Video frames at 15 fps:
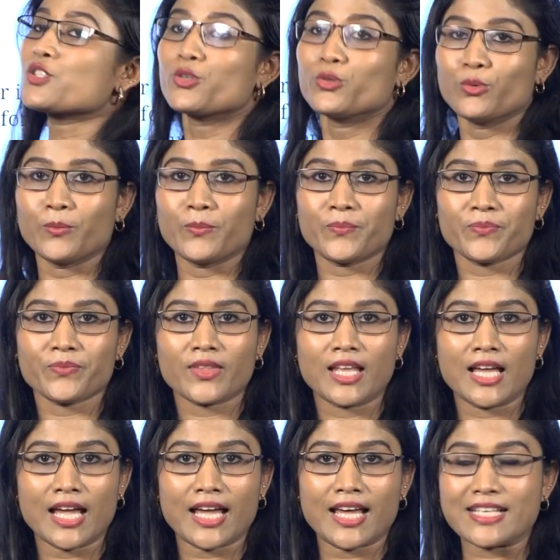through
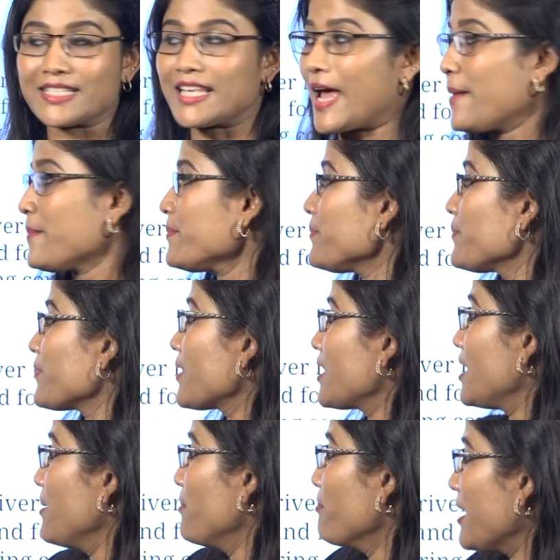Assam,
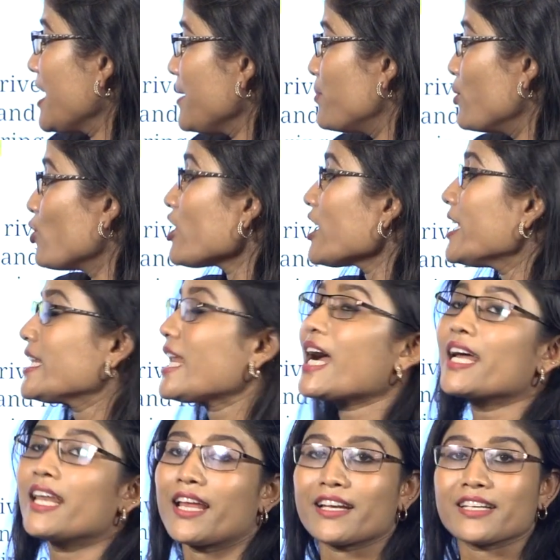Manipur,
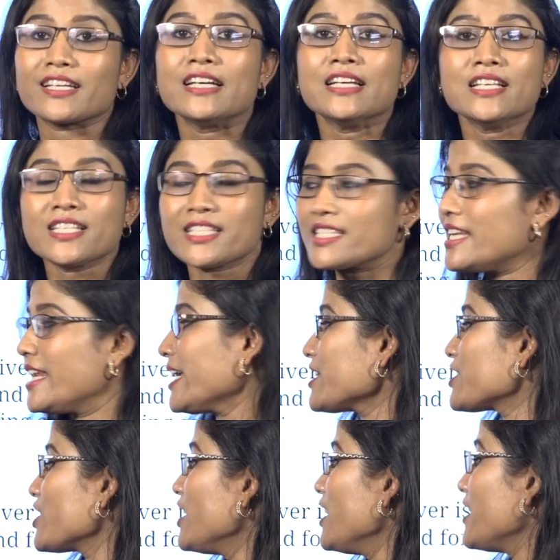Nagaland.
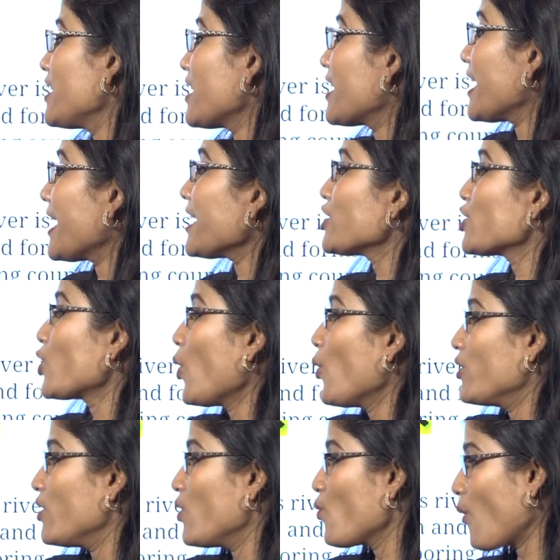Select the correct
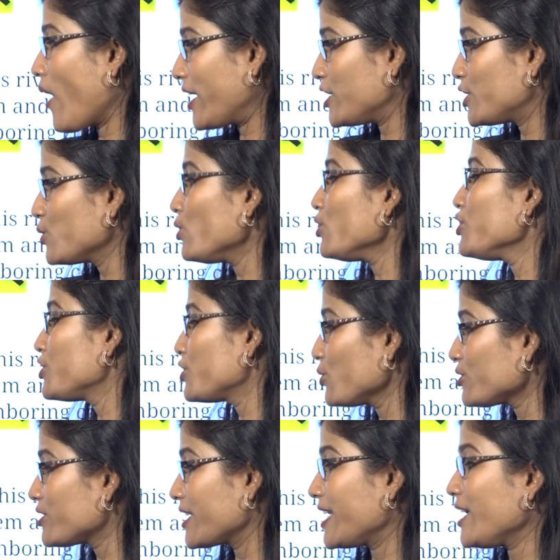code 12,
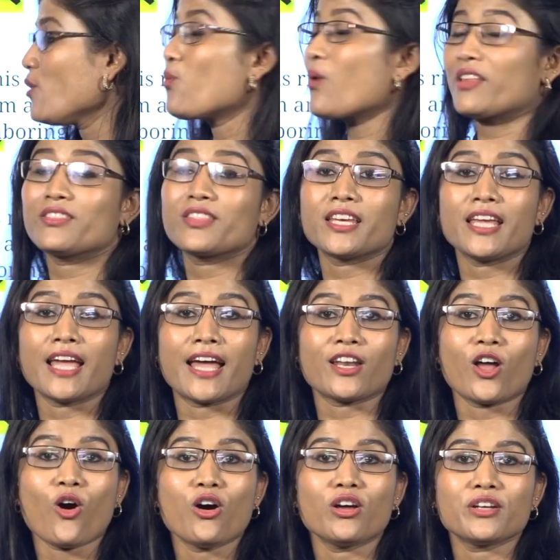23, 13 and
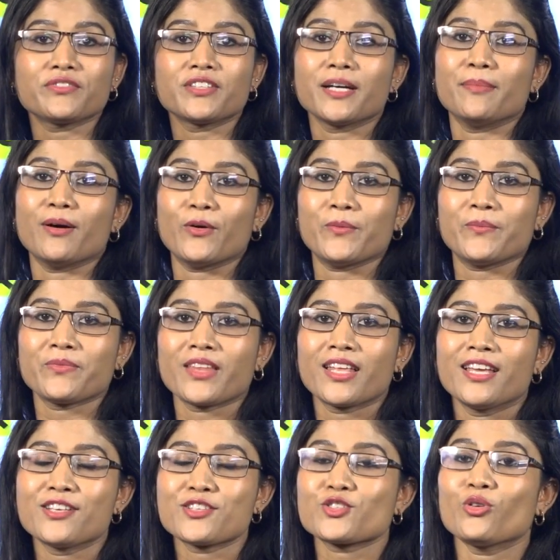all of the above.
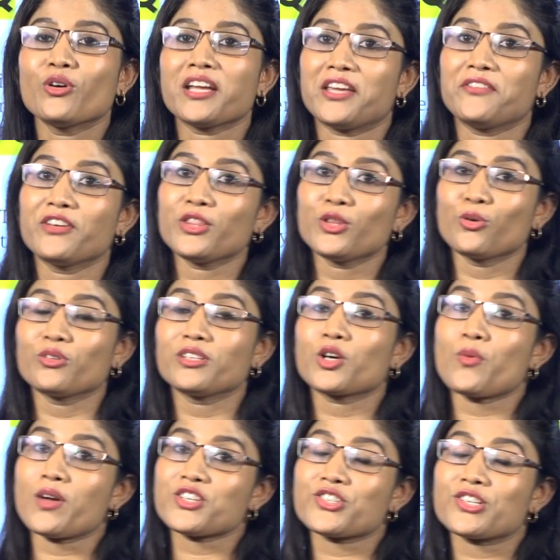So even though the
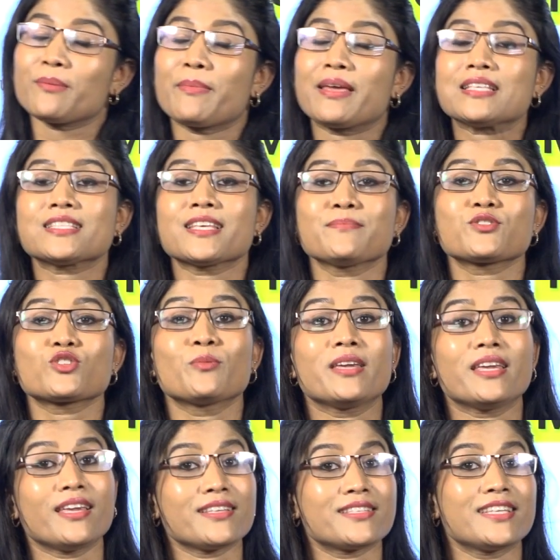question may seem to be
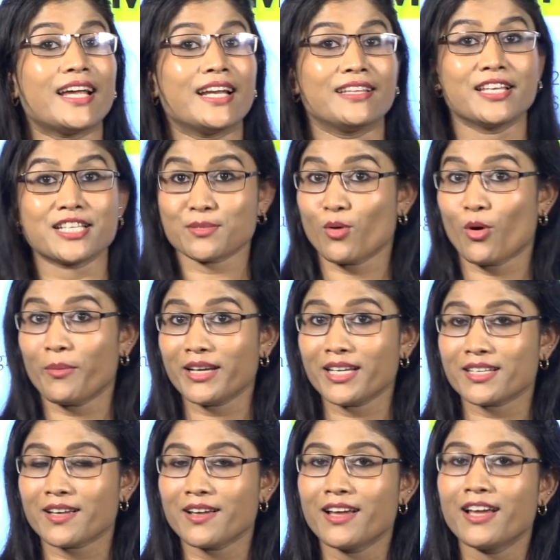easy at this moment,